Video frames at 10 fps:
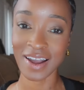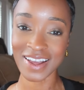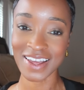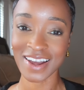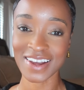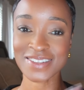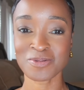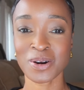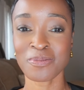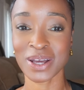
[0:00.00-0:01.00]
Hi guys,
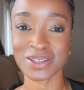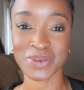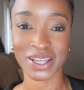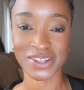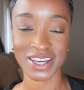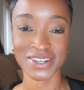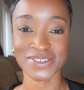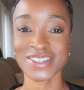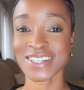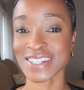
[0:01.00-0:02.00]
welcome back to my
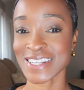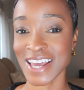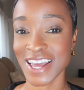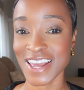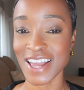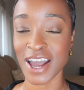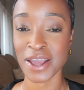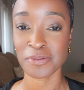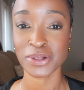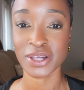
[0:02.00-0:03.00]
channel. Today I
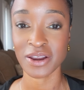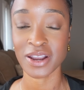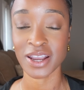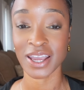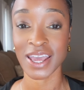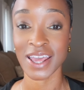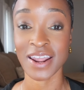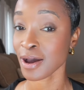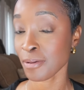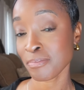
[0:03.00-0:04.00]
am sharing an
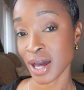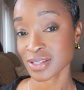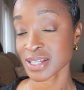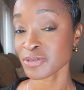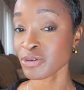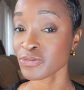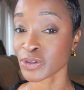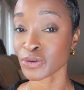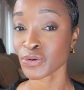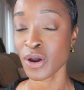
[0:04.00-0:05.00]
unboxing
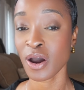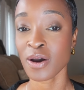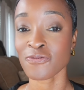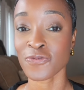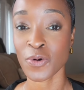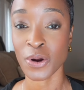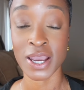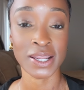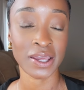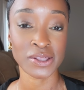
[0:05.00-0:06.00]
review for
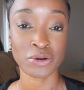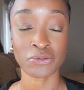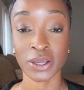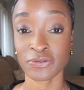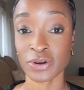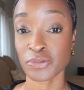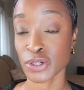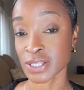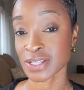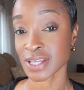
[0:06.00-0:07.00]
an engagement ring from
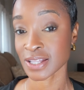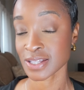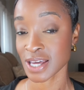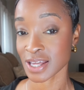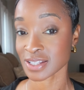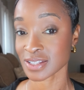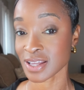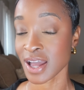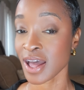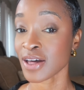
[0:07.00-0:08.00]
SheSaidYes.
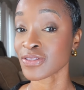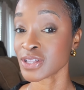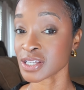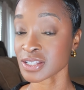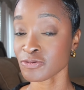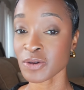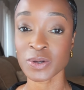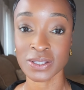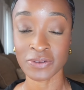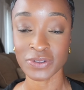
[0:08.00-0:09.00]
This ring
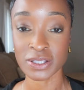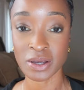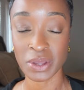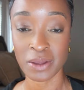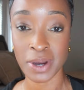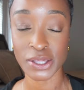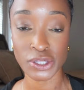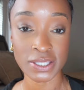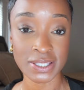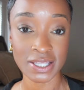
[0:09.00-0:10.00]
was gifted to me by
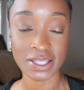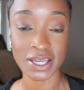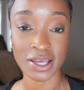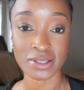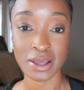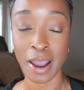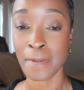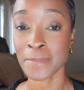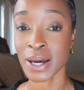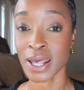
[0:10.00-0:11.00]
SheSaidYes,
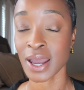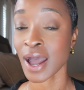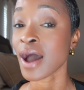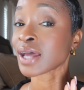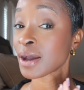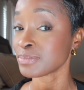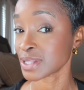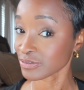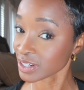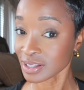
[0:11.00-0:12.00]
but I'm
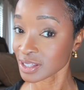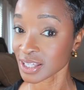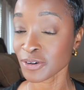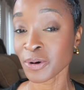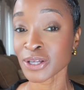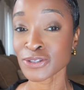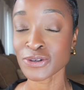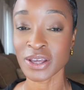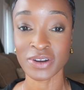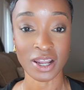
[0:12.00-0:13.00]
definitely going to
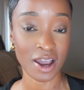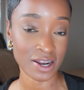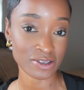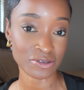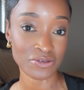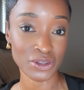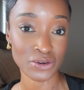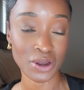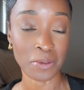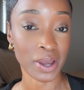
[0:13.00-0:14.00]
give an honest
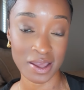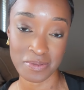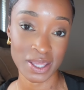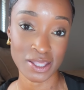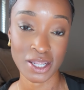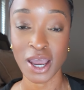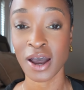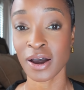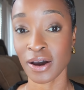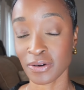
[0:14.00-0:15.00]
review, in my opinion,
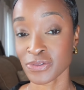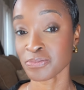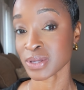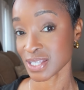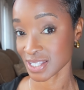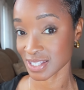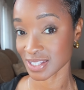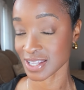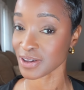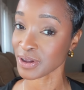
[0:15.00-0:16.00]
of the
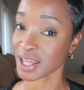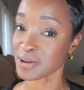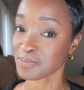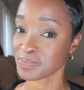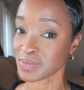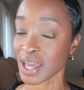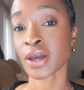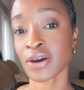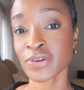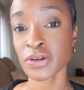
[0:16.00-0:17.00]
piece, okay? If you
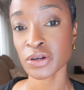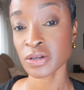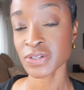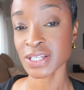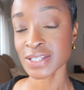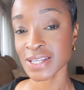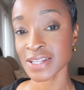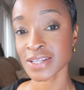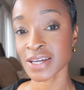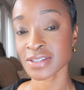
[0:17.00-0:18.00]
haven't heard of
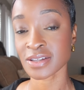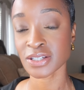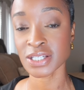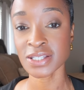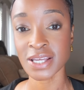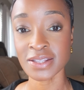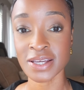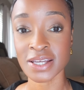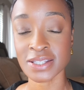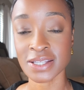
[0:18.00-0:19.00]
SheSaidYes,
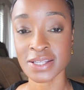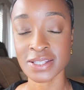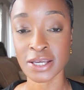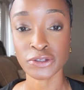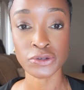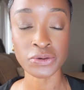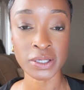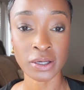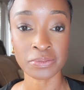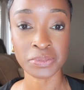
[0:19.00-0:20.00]
SheSaidYes is a
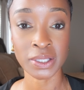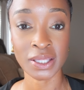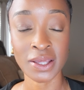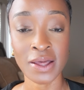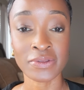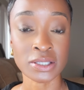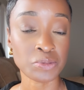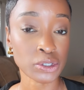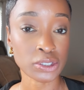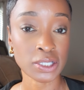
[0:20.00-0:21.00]
jewelry company that
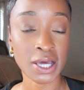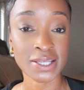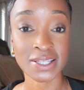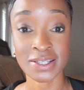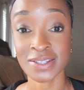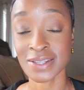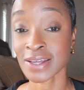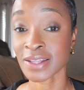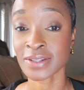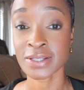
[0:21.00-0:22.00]
specializes
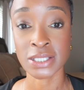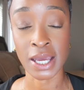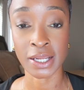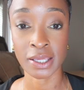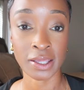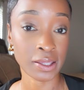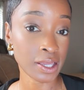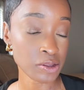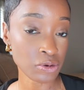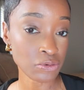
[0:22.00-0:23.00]
in designing
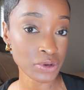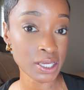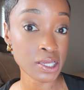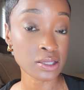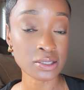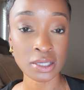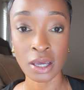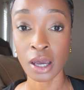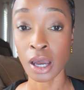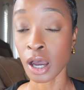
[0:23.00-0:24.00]
engagement rings,
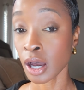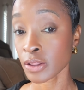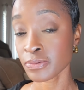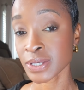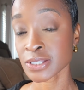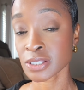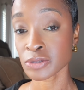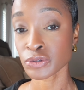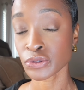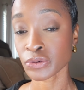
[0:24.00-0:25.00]
other
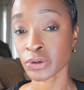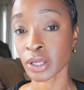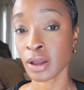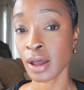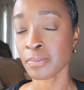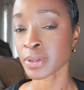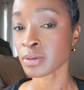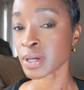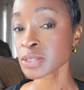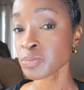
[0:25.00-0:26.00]
pieces of jewelry, but
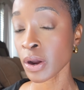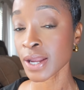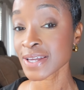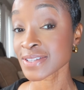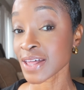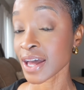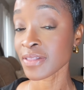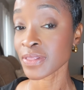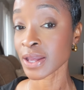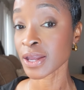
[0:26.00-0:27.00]
the best part is
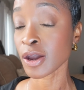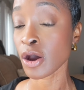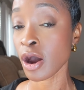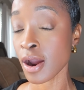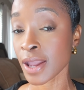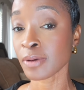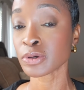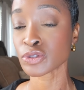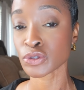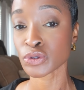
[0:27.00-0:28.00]
that they are
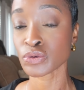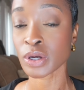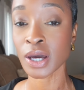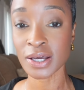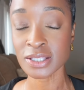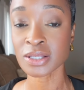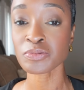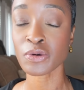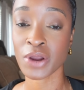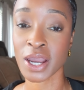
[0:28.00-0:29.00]
able to
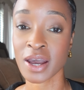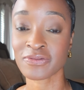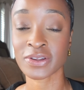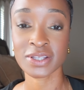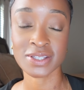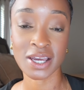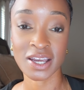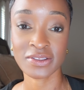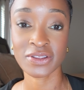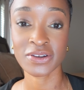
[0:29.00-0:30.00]
custom craft and
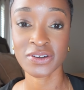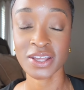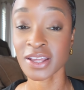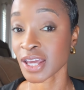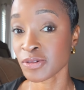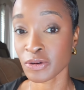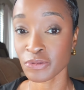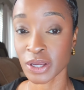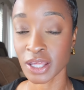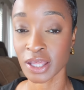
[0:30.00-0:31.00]
design the
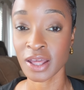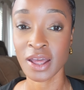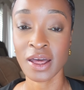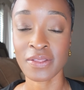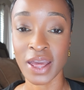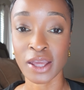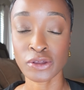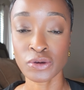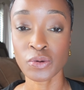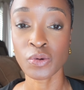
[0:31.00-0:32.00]
engagement ring that
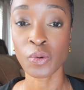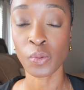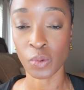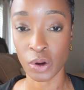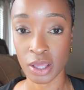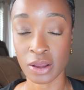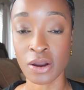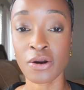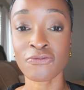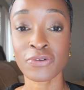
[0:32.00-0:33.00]
you want,
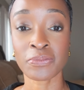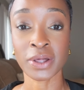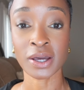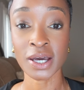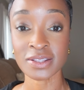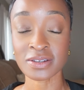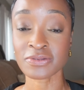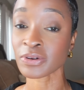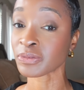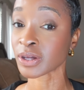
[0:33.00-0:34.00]
from the cut,
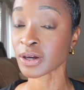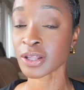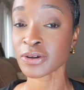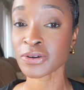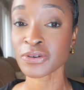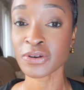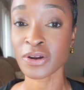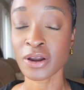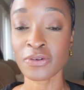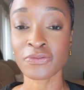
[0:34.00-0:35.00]
from the color,
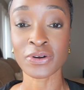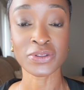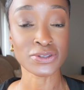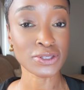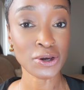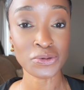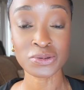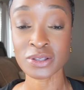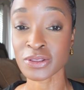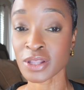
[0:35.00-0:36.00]
from the
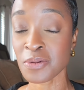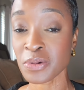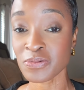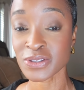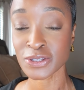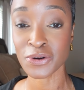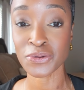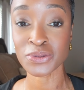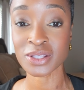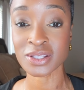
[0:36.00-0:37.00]
stones, the number of
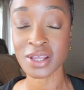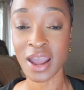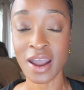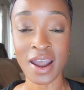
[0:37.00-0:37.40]
stones.